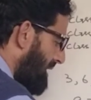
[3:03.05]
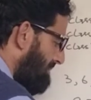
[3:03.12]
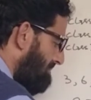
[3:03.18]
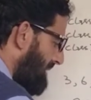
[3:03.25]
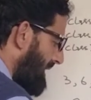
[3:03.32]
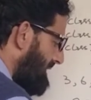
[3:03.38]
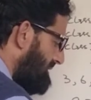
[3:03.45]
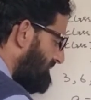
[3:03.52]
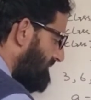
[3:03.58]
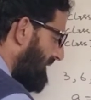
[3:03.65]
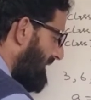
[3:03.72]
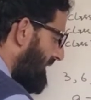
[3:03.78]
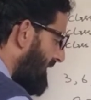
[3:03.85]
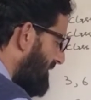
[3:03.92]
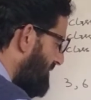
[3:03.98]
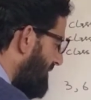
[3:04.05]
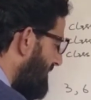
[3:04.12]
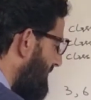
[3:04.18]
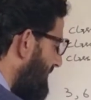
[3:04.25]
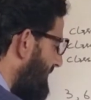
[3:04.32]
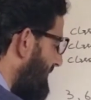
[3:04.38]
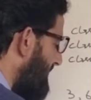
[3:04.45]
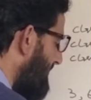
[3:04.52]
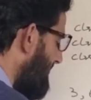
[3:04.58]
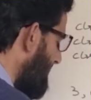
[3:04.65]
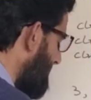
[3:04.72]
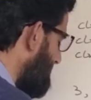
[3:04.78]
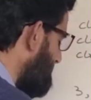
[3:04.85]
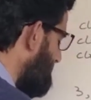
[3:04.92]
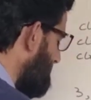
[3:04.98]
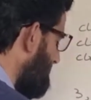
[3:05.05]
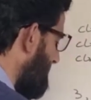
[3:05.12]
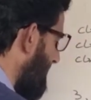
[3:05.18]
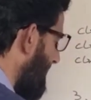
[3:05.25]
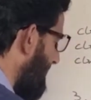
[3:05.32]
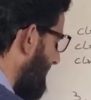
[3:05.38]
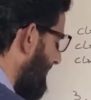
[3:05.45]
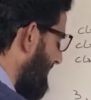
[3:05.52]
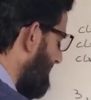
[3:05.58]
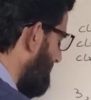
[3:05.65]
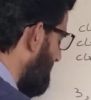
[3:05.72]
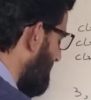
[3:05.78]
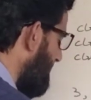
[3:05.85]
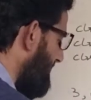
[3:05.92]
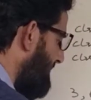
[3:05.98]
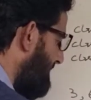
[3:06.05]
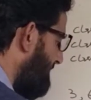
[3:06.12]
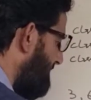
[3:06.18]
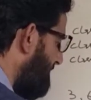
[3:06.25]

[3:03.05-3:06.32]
minus 1 into d, d is again 3.